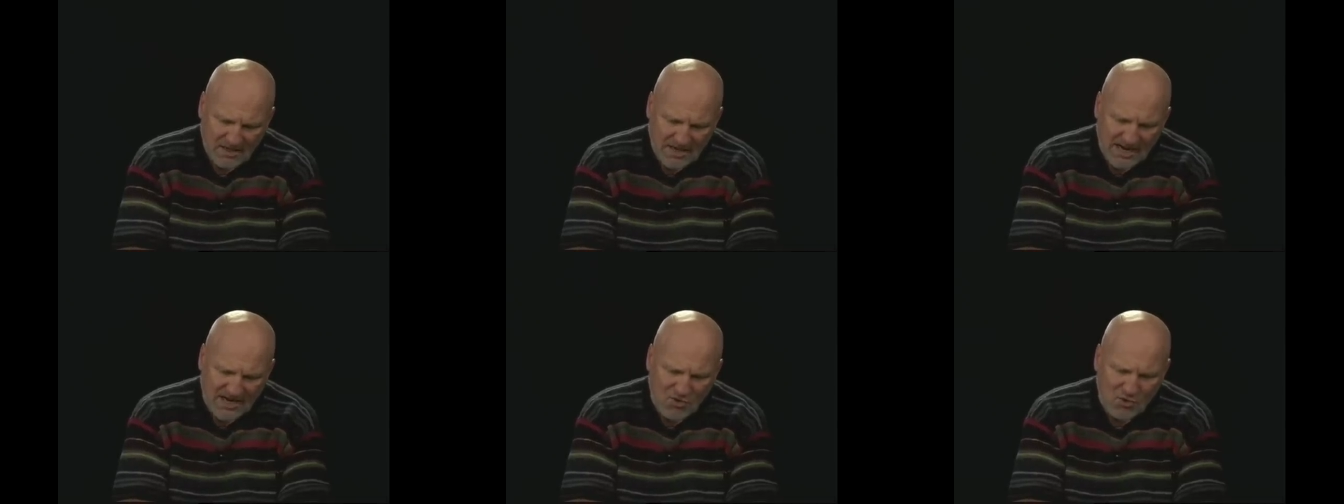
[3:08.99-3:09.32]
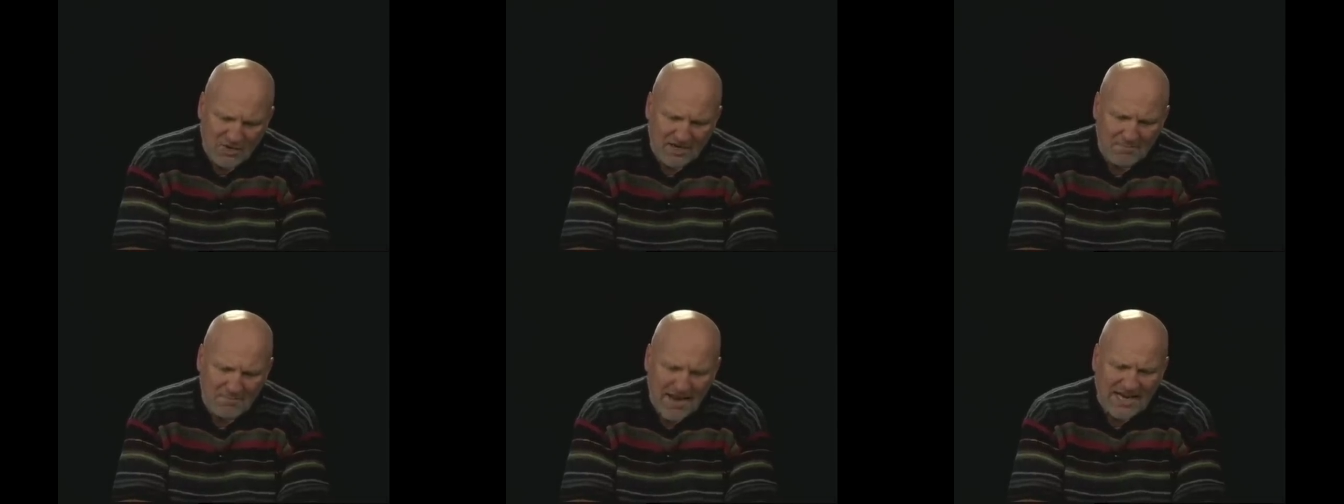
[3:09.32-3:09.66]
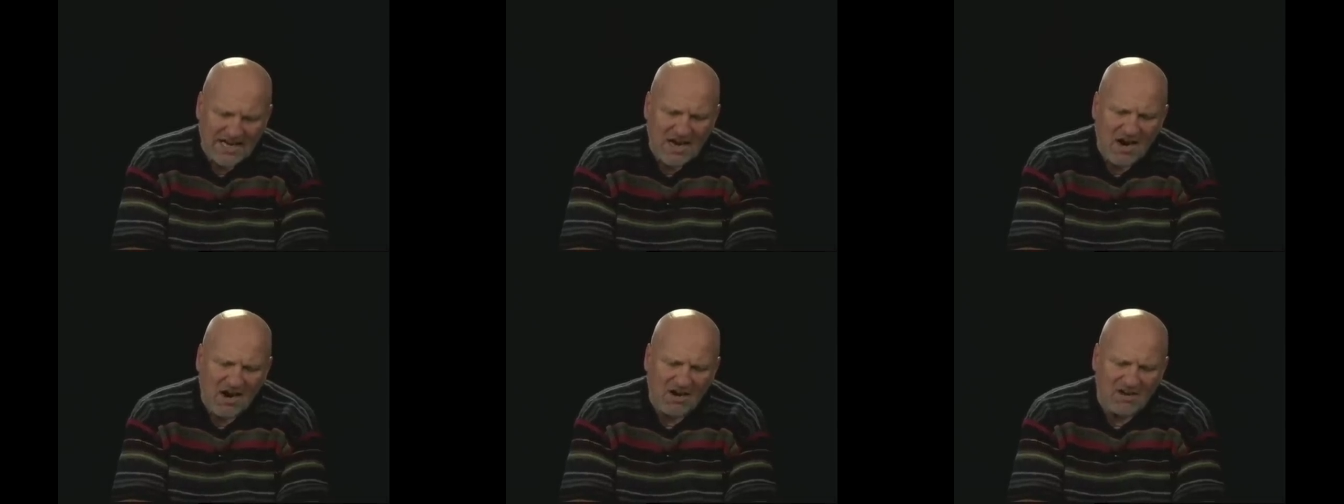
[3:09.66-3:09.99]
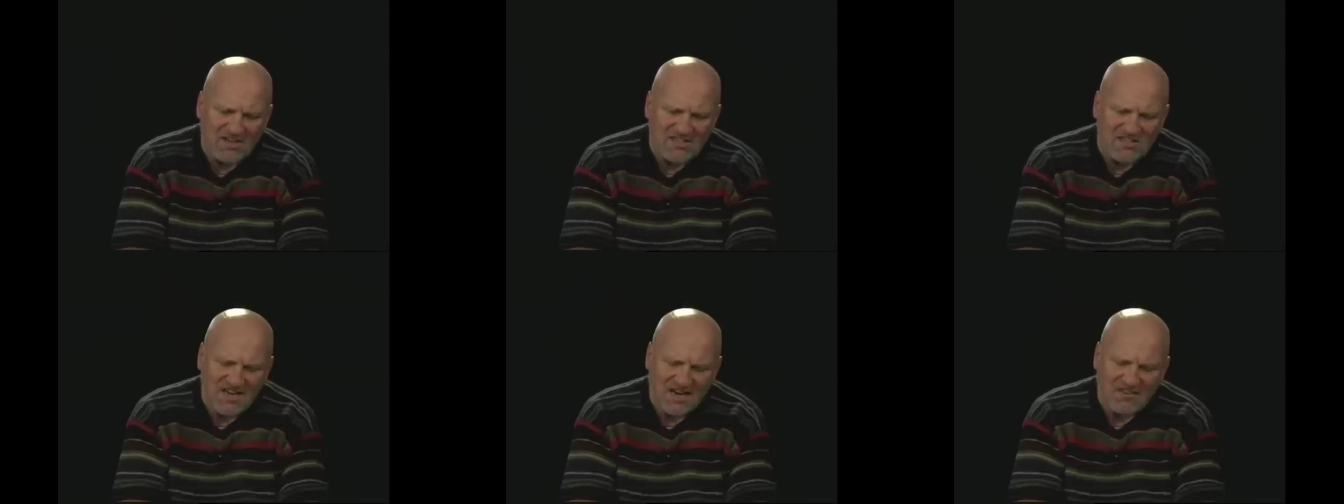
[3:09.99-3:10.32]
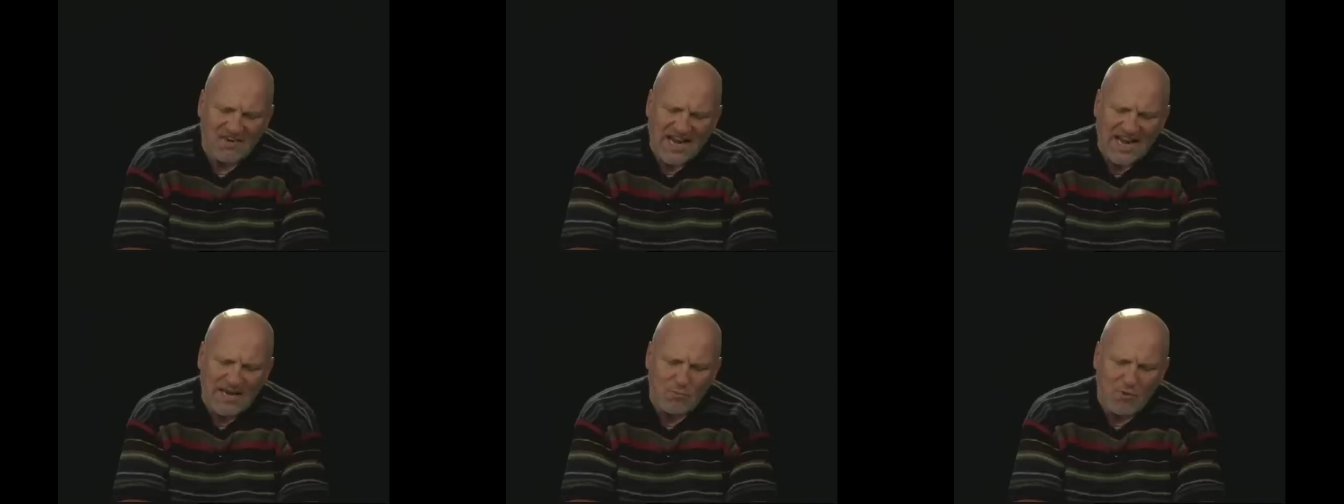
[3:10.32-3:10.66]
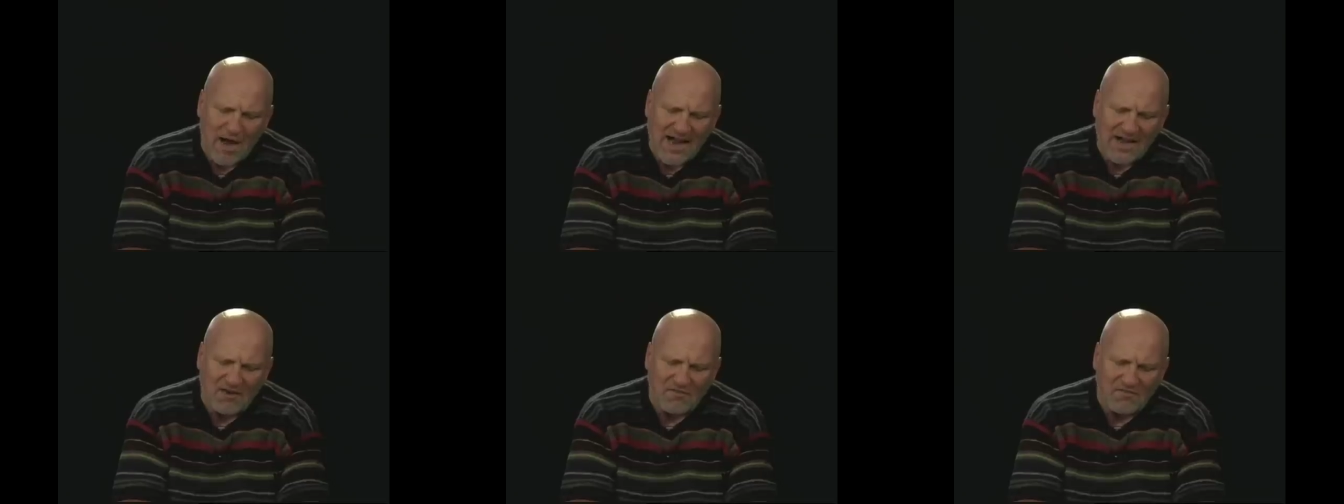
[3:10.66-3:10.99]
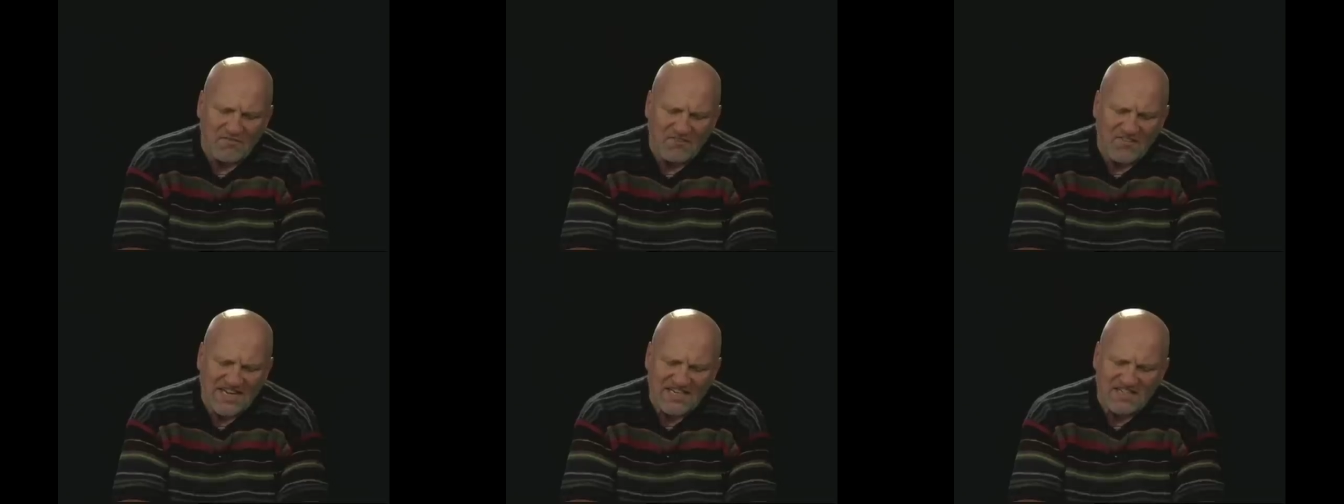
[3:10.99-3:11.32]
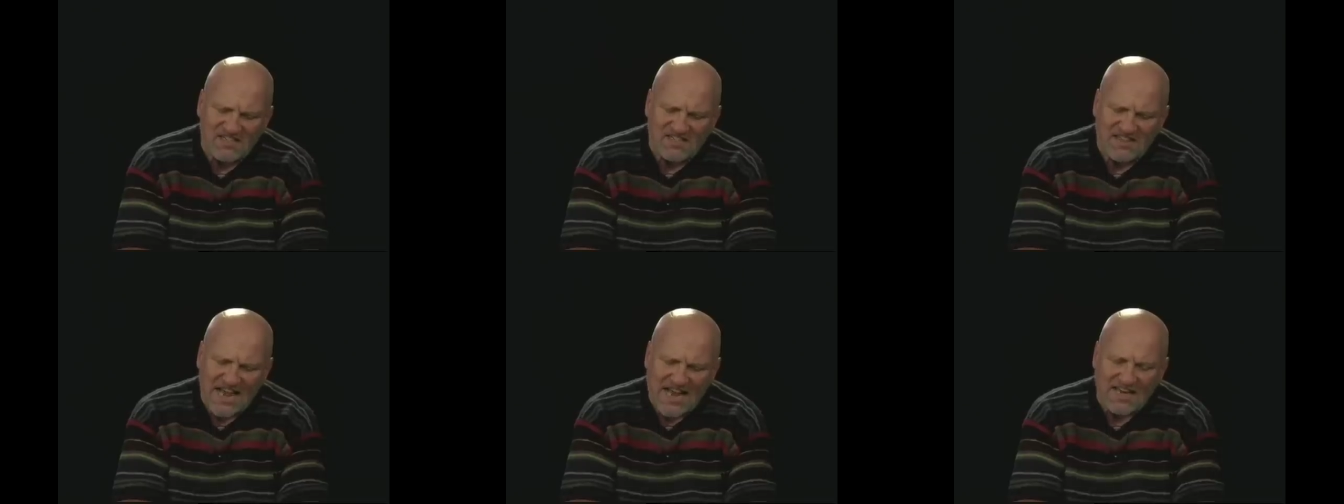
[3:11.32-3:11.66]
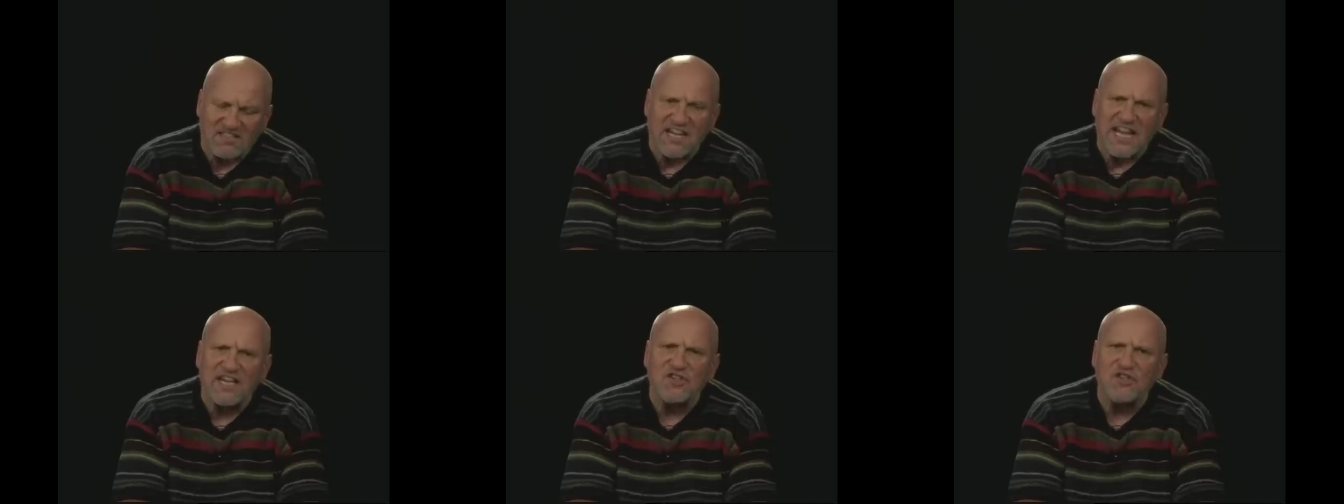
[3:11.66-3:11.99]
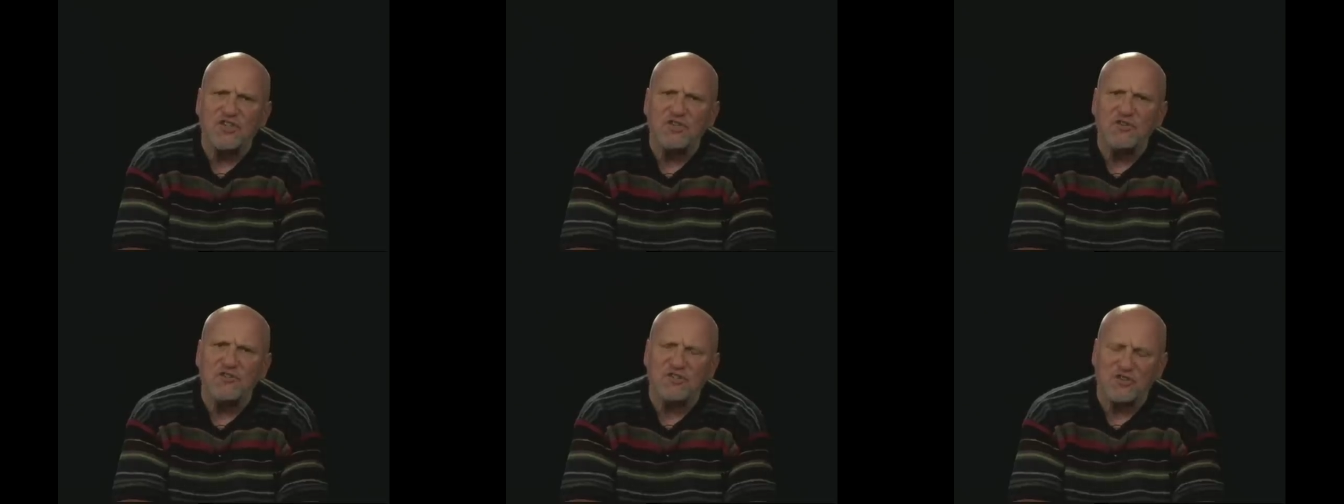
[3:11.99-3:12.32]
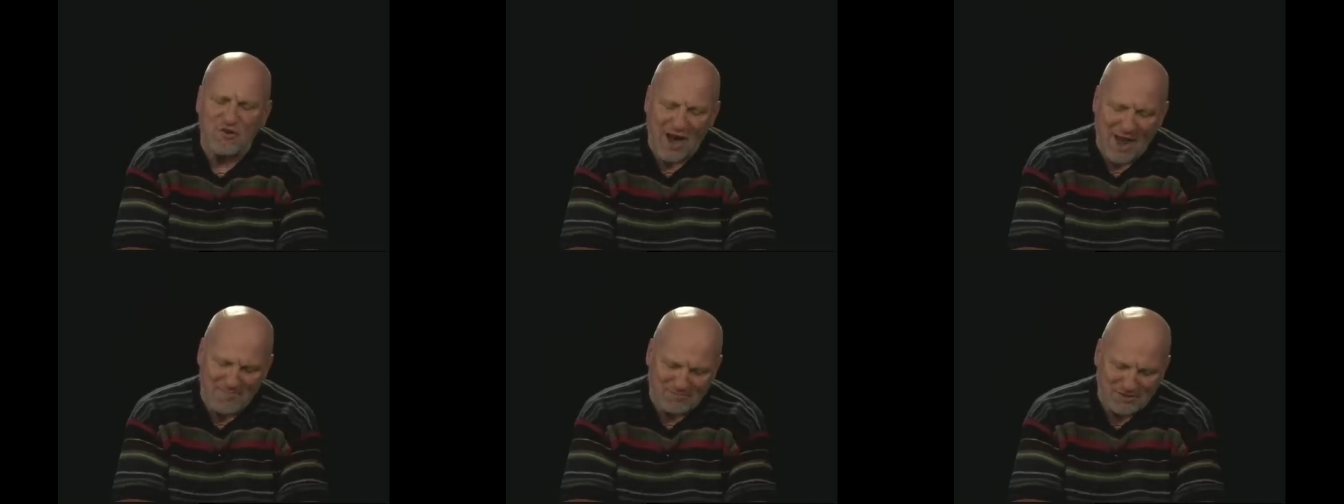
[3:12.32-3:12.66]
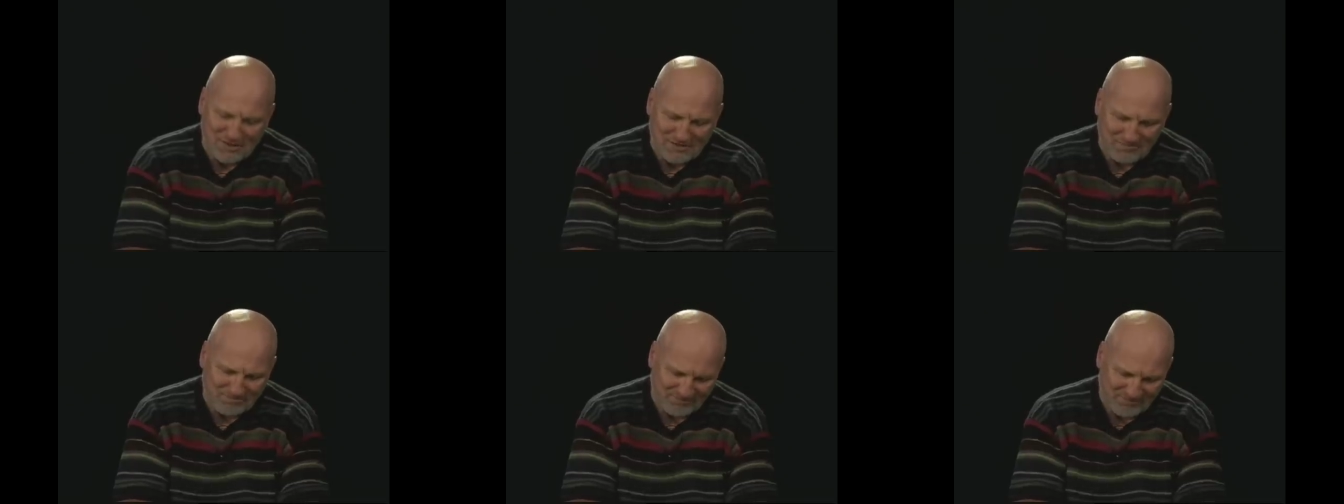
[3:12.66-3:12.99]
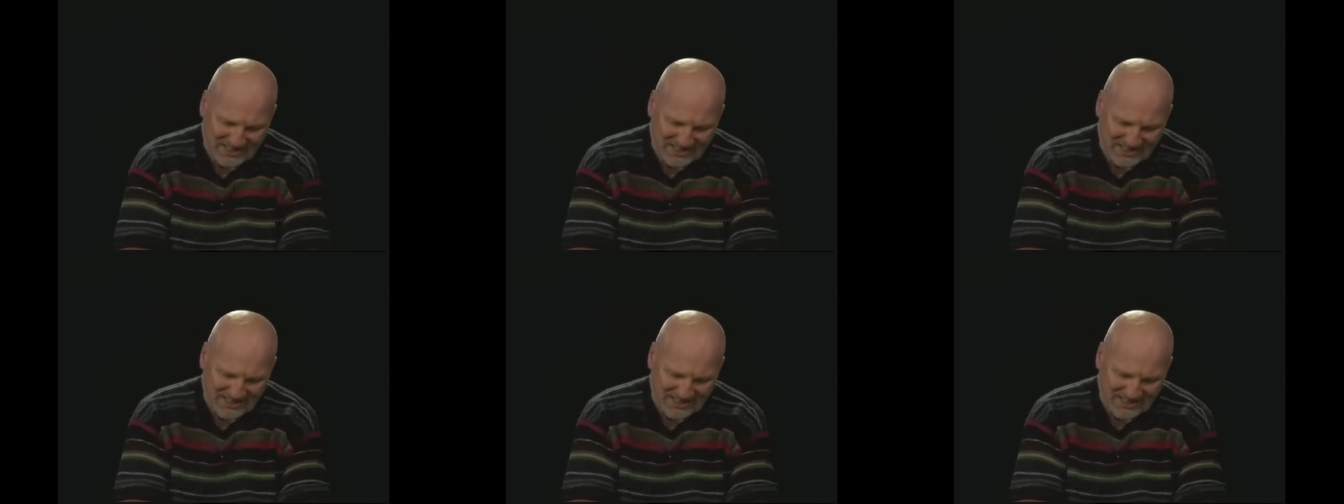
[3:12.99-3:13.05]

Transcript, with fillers: and who can make harness out of haywire, feed sacks, and shoe scraps